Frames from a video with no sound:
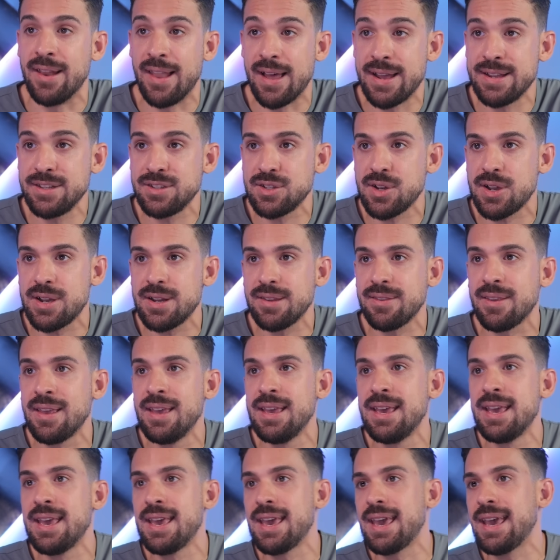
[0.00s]
a line chart,
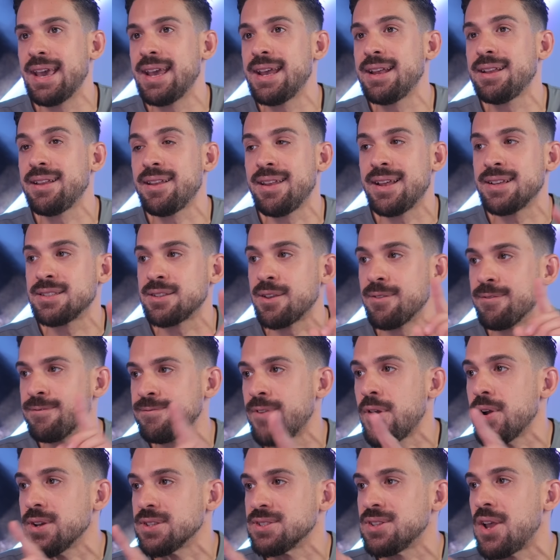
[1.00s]
and let's
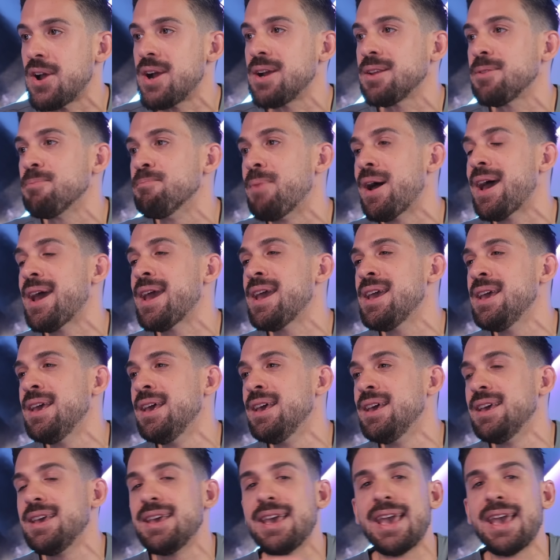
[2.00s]
first start by